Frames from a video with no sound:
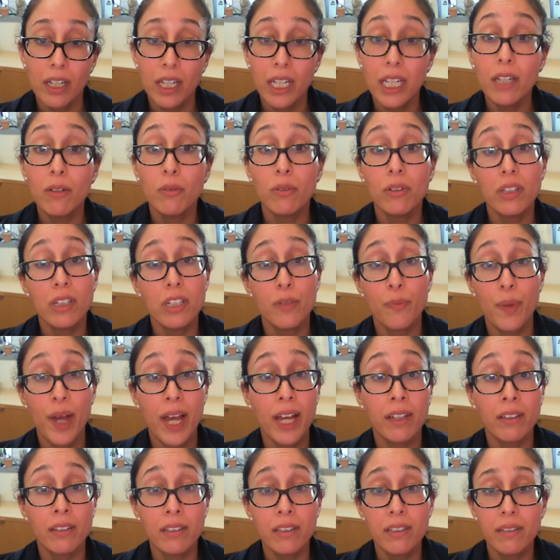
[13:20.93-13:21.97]
It really
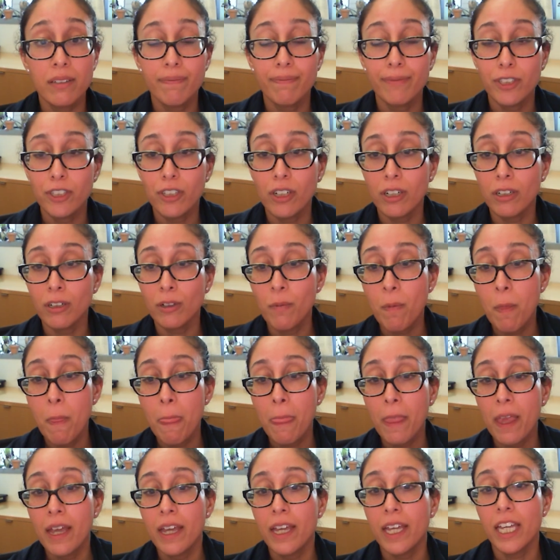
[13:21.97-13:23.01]
depends. So,
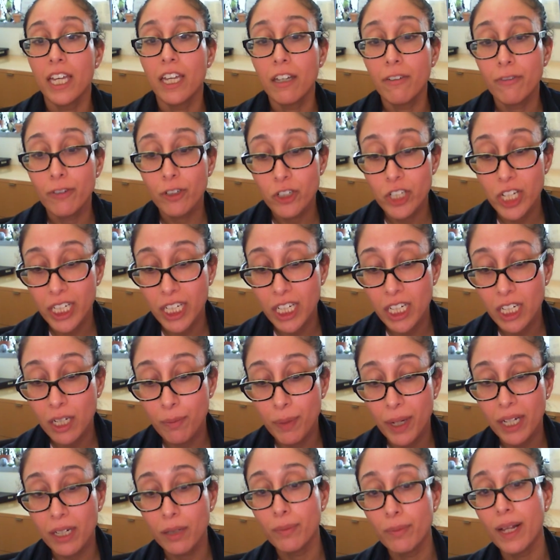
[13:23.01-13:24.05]
if you're taking a
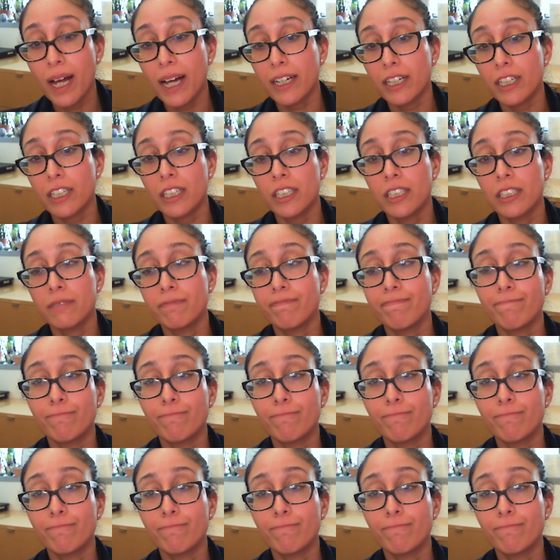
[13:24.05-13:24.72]
beta blocker,